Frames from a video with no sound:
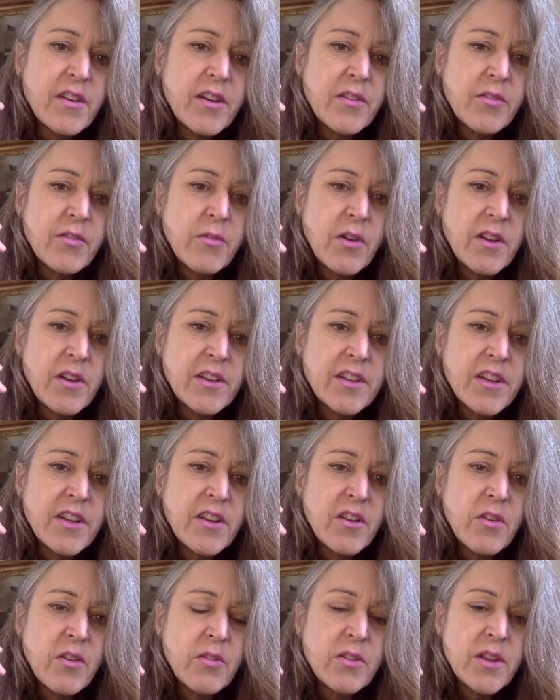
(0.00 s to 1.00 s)
of
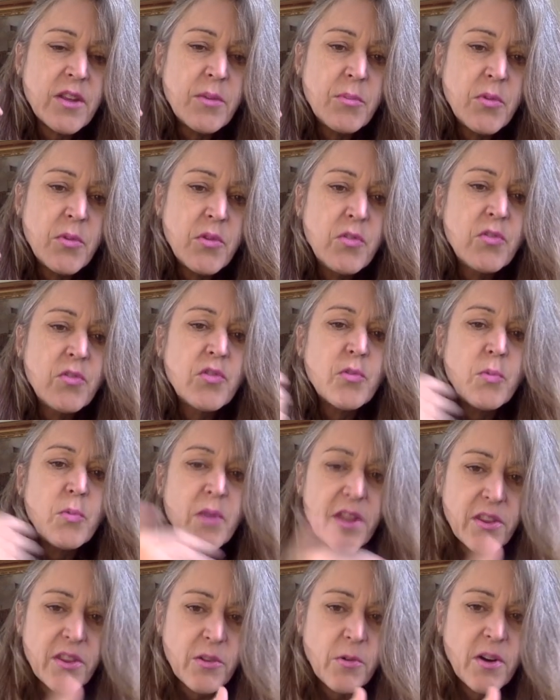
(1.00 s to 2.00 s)
quality only moves
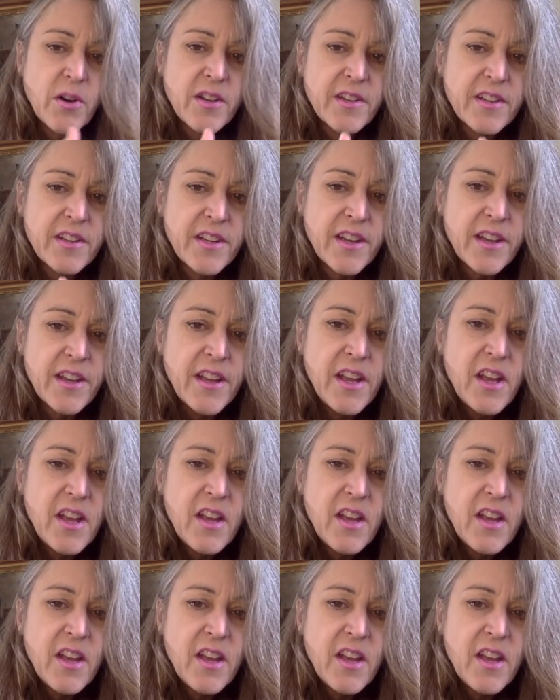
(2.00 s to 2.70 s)
with quality